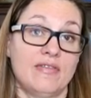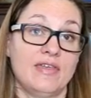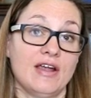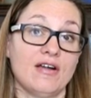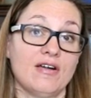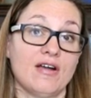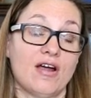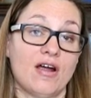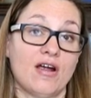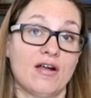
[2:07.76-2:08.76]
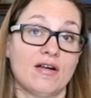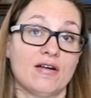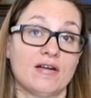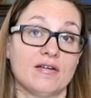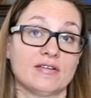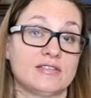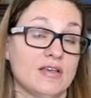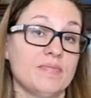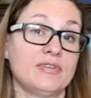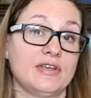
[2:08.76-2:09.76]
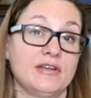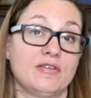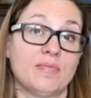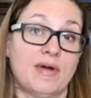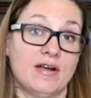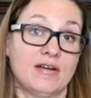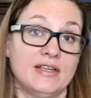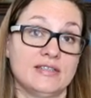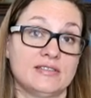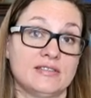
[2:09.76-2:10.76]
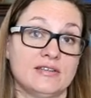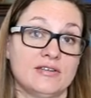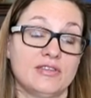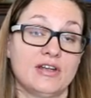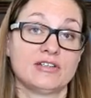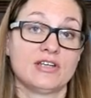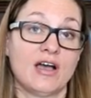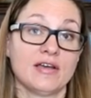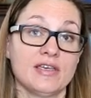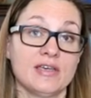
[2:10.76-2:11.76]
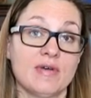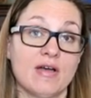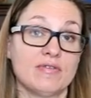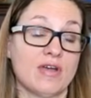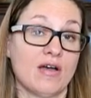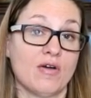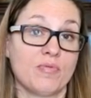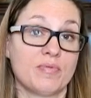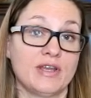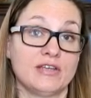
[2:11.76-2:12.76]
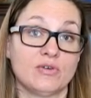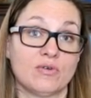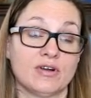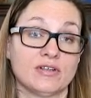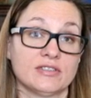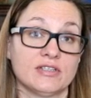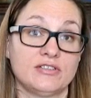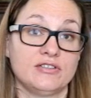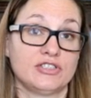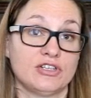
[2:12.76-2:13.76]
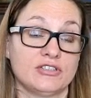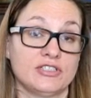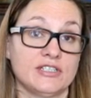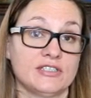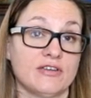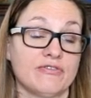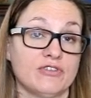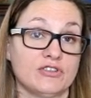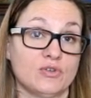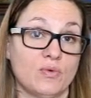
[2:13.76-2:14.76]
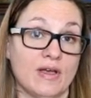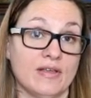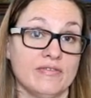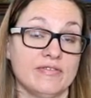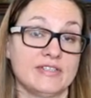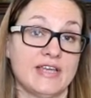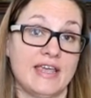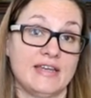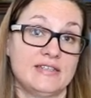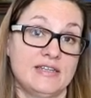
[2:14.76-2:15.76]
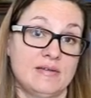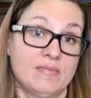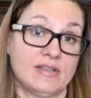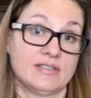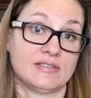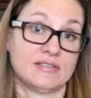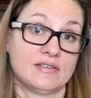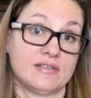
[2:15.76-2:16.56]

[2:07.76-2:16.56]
There are some political parties that are talking about not opening doors to churches for 12 to 18 months.